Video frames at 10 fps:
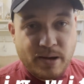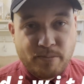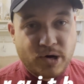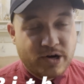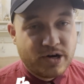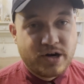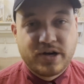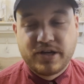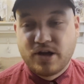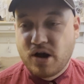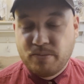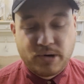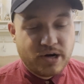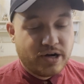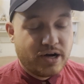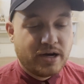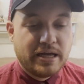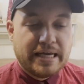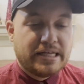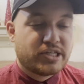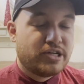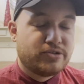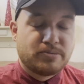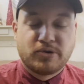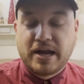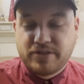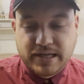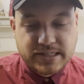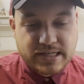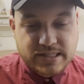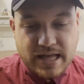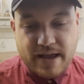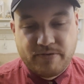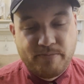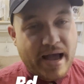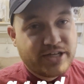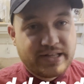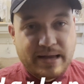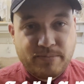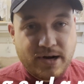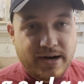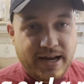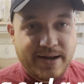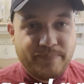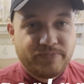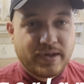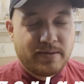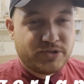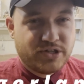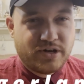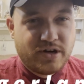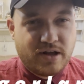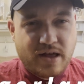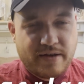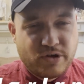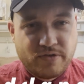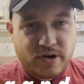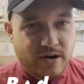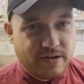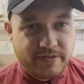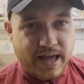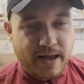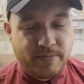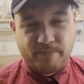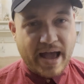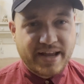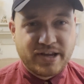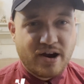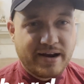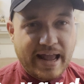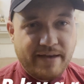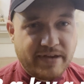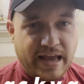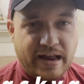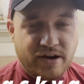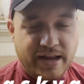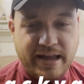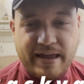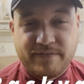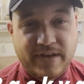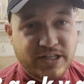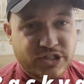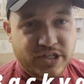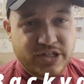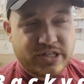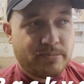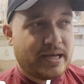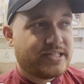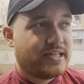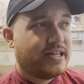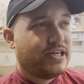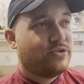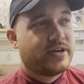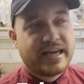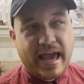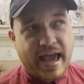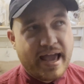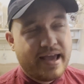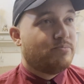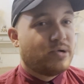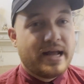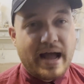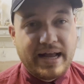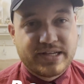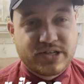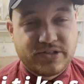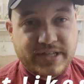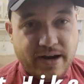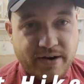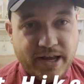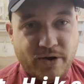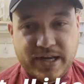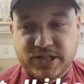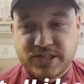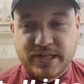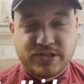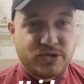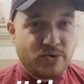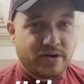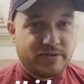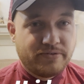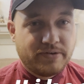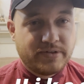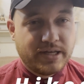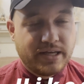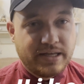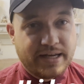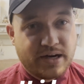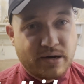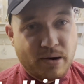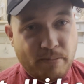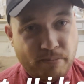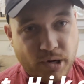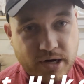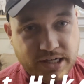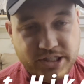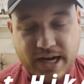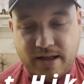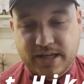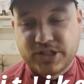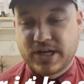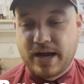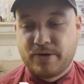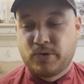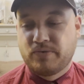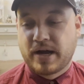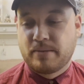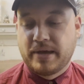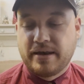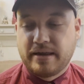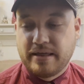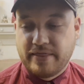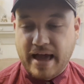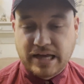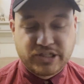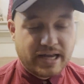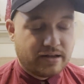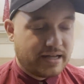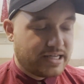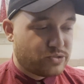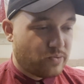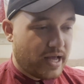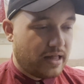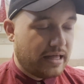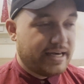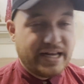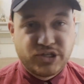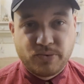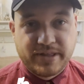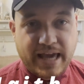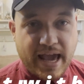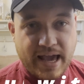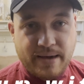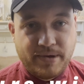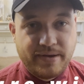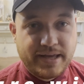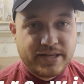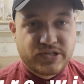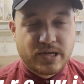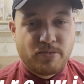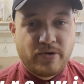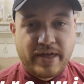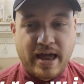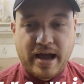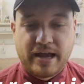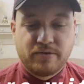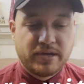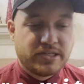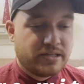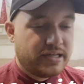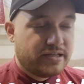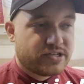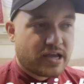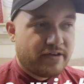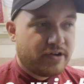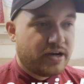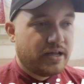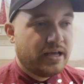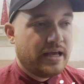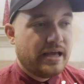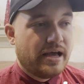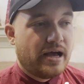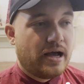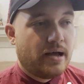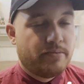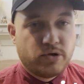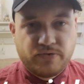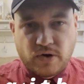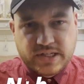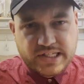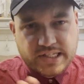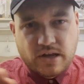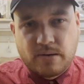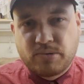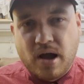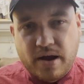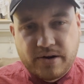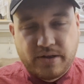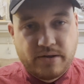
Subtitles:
birder, young birder. He's gonna do some great things in his life. Badgerland Birding, I'm sure a lot of you have heard of them. Backyard Aviary Adventures, they're based in the UK. Brit Hikes Ontario, he just did a 250-year birding challenge. I would recommend that channel as well. Nature with Gabe is someone that I recently discovered, who focuses on a broader,